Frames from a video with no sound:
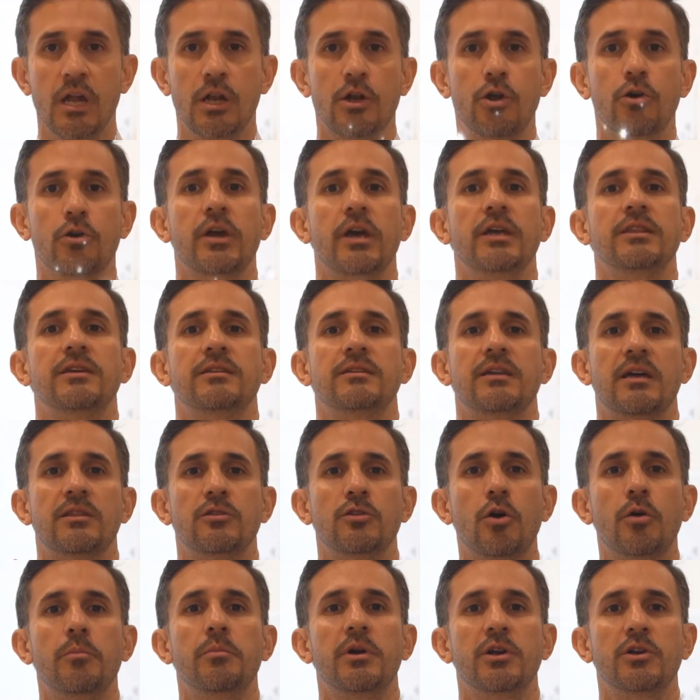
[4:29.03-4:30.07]
located at
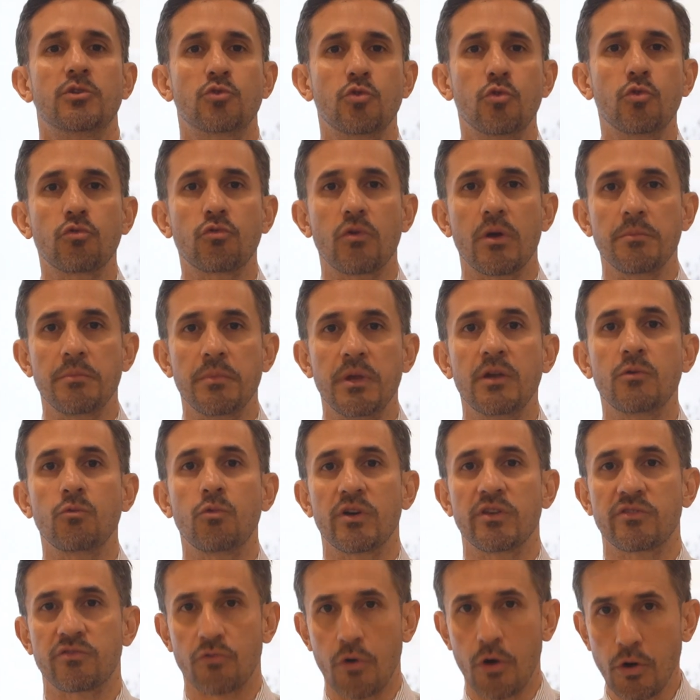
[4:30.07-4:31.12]
number 2 Renmin
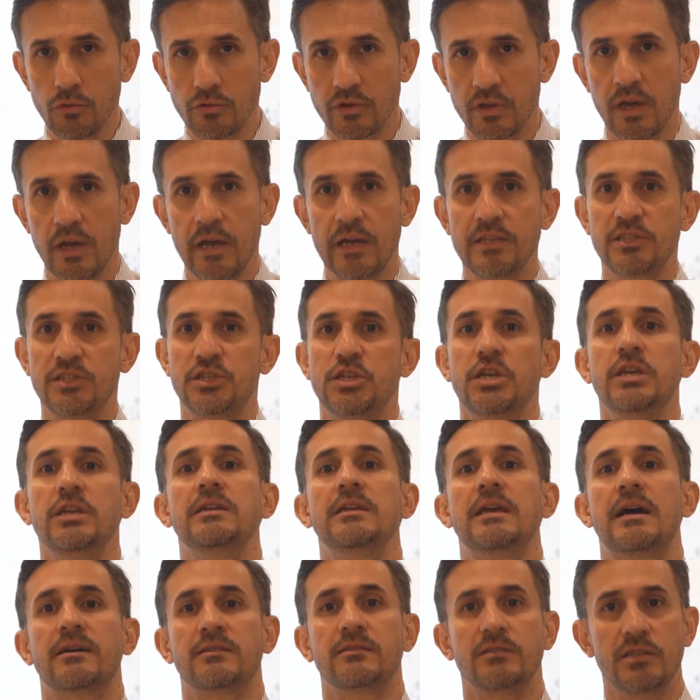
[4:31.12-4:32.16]
West Road,
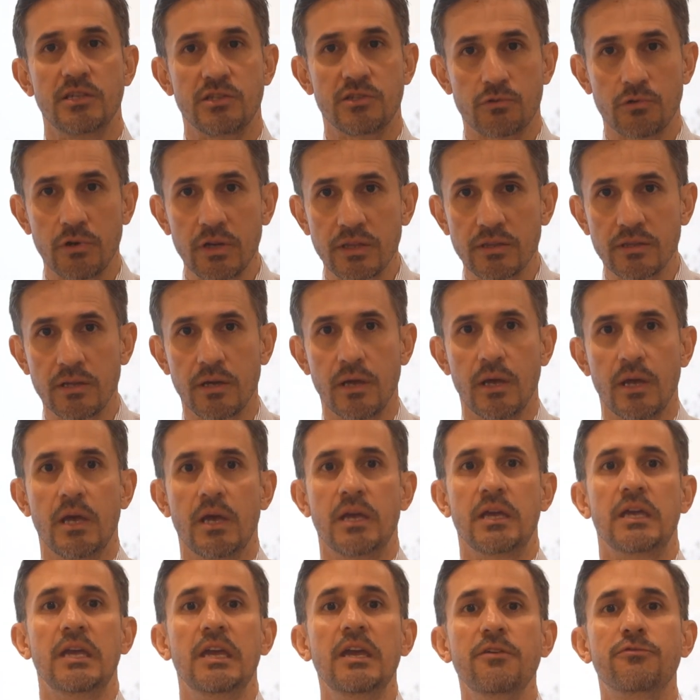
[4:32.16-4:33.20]
Qingyang District.
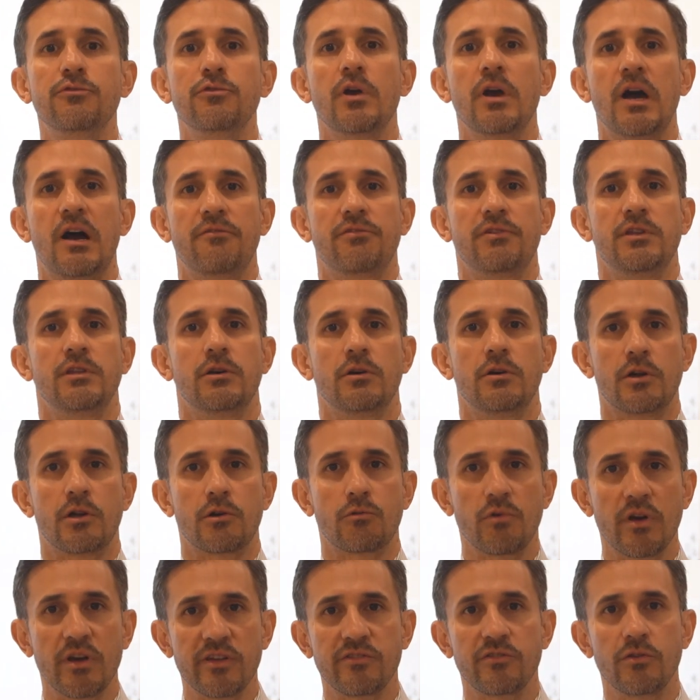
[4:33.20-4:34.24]
If you have any other
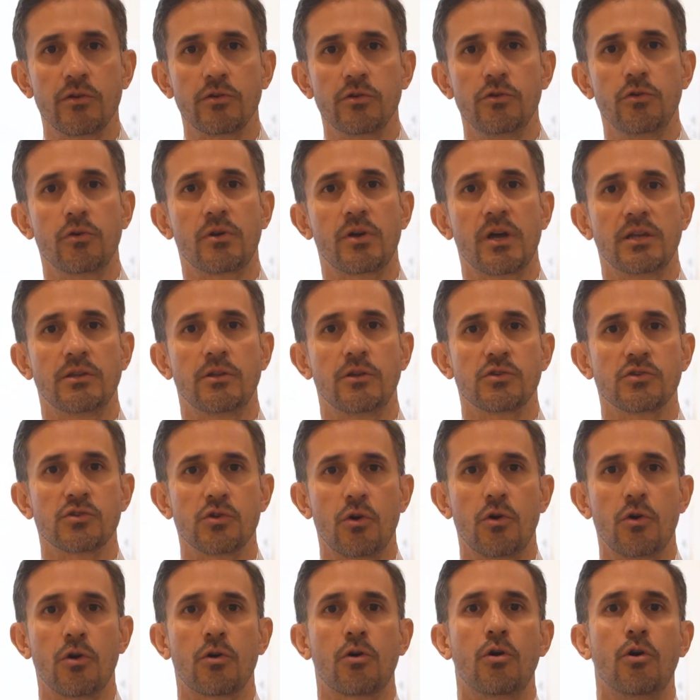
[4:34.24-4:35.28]
questions, you can
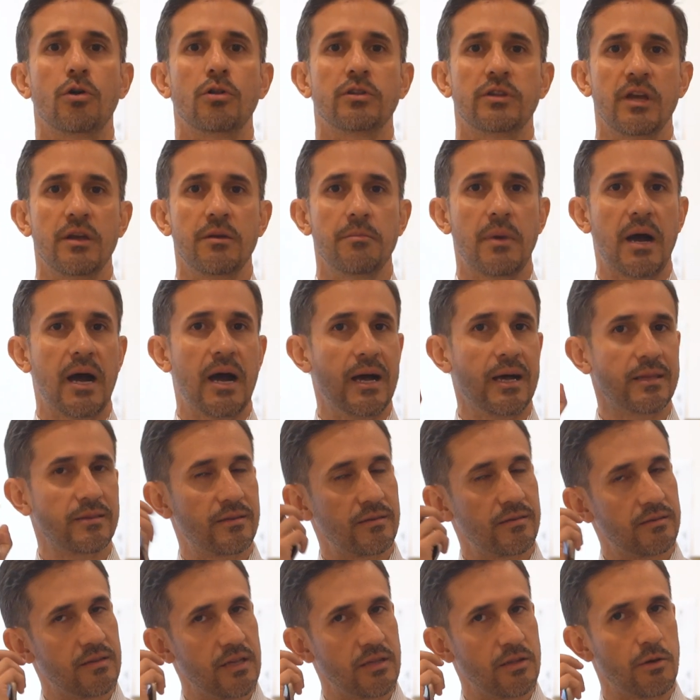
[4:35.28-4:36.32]
also call them at
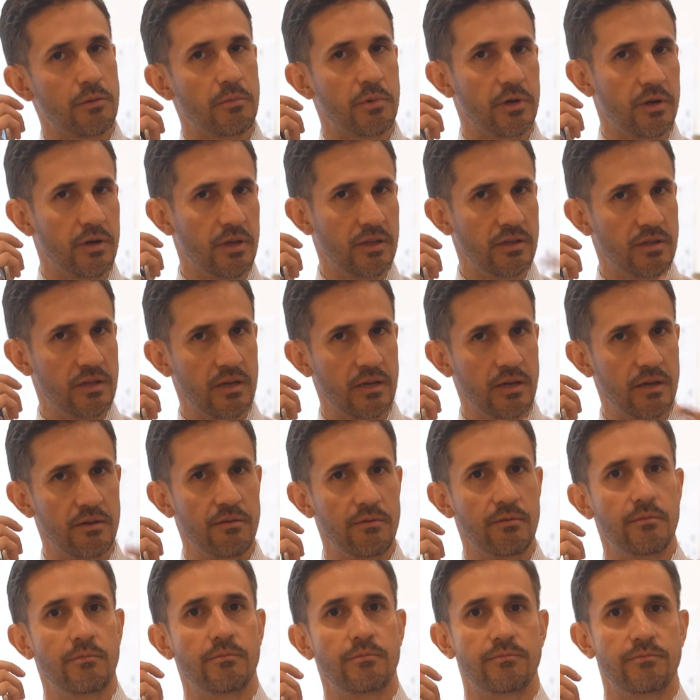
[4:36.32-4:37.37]
the number in the
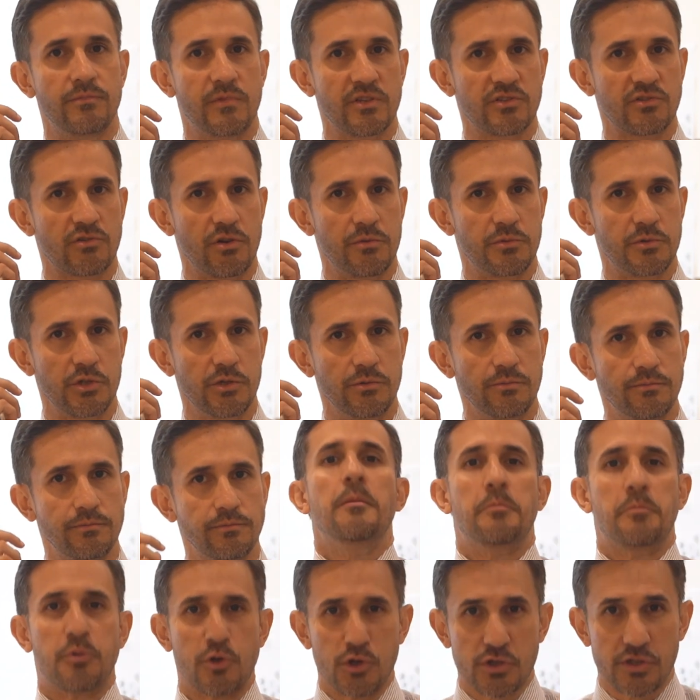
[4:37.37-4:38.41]
description.
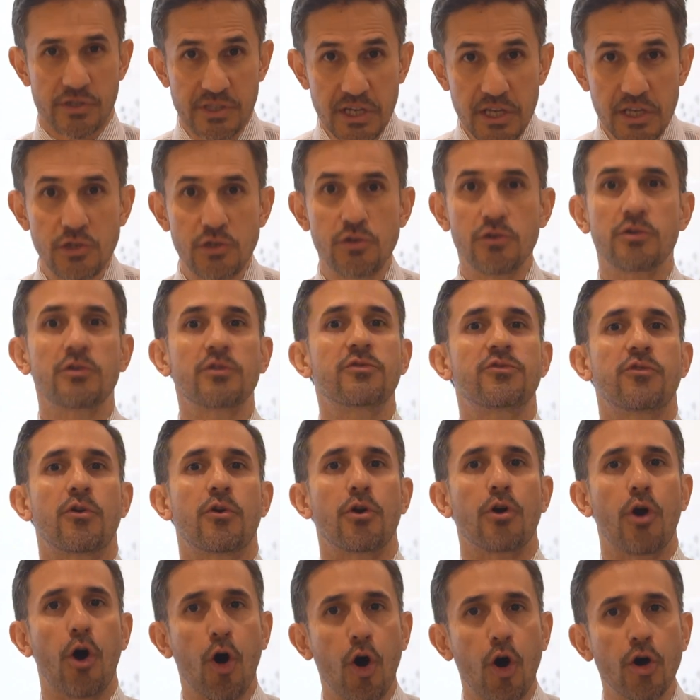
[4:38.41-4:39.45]
Procedures
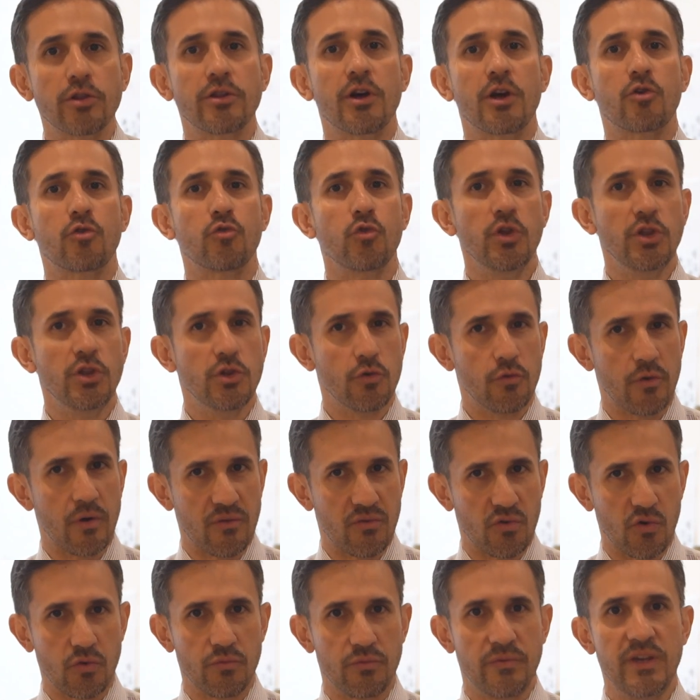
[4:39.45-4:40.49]
for other
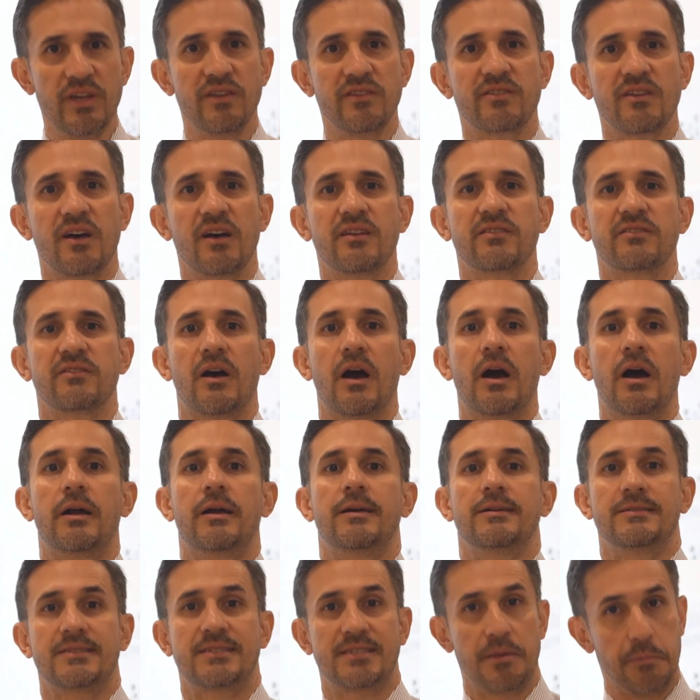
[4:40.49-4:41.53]
renewable visas
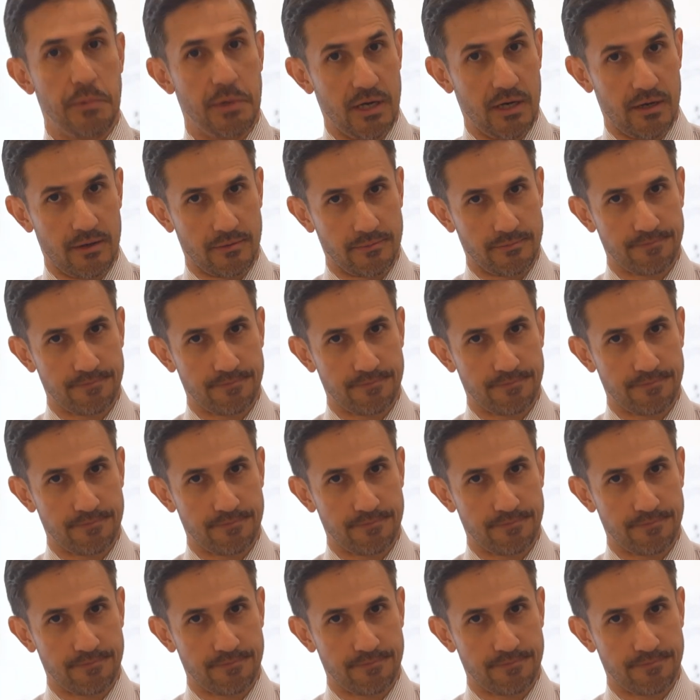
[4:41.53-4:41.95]
are similar.